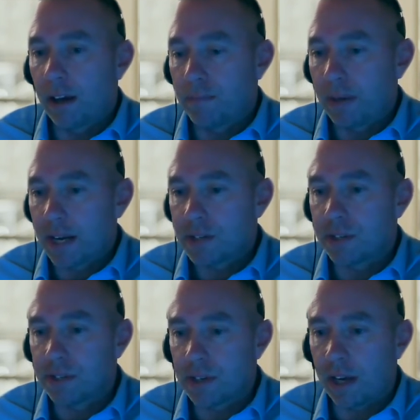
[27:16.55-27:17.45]

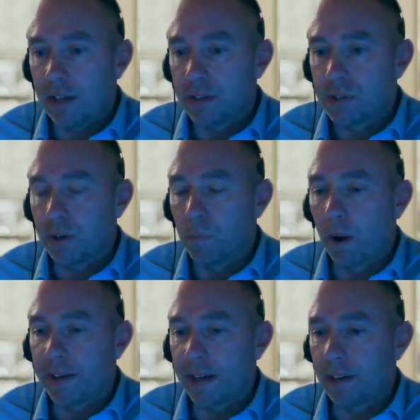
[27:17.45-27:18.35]
lessons into
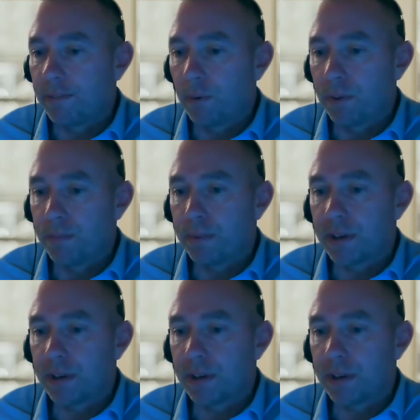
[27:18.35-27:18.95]
one day for them,